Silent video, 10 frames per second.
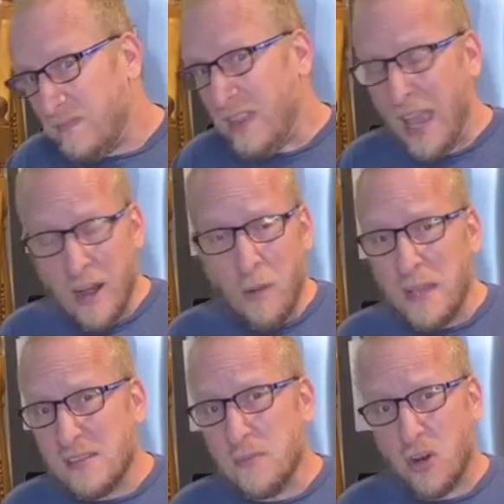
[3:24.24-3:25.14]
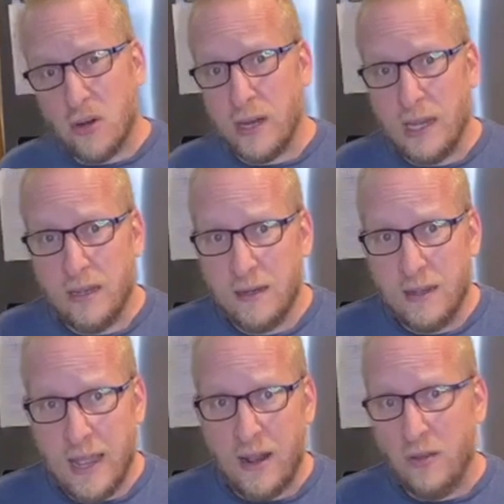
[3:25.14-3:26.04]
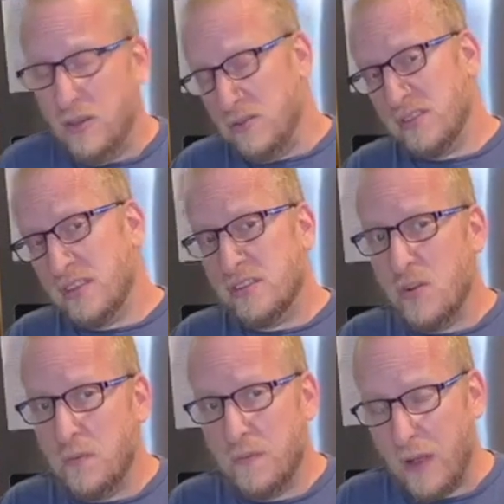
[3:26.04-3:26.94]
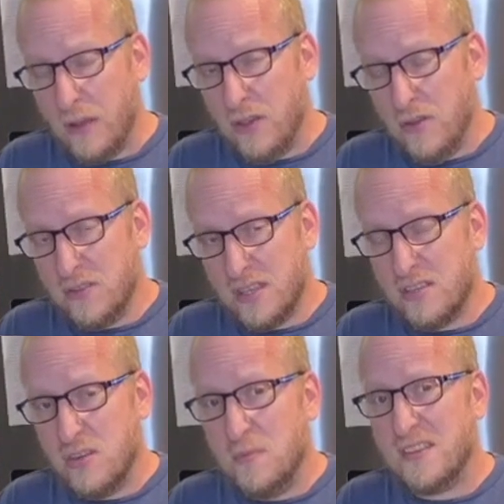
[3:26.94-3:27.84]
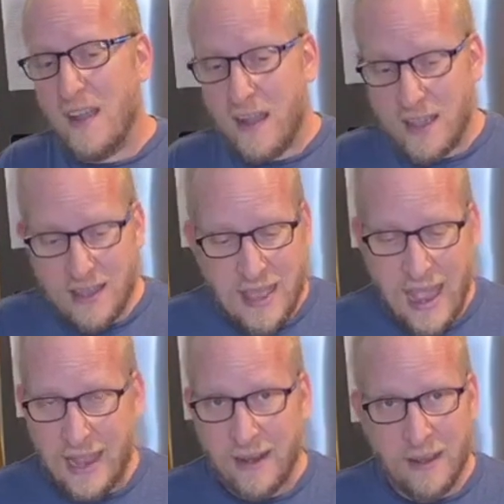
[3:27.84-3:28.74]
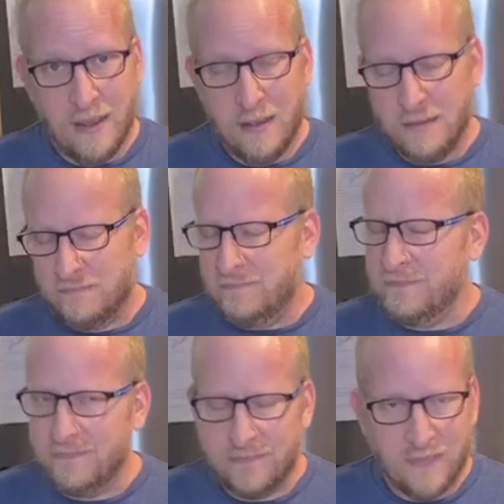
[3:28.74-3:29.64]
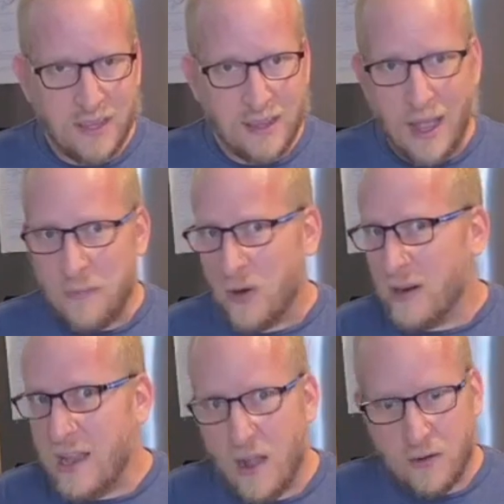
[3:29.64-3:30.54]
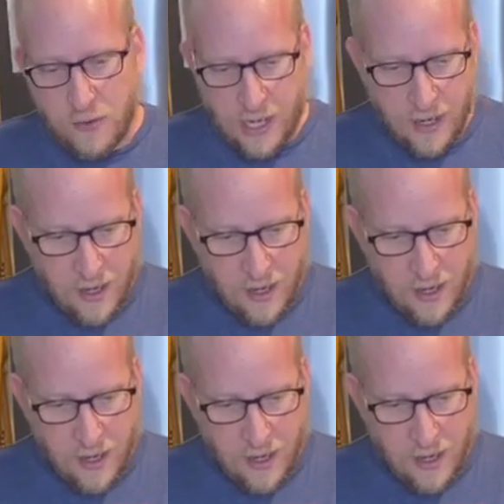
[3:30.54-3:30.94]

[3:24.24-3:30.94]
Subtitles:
I'll make some curry, and I'll use the soup stock in that. I'm already hungry.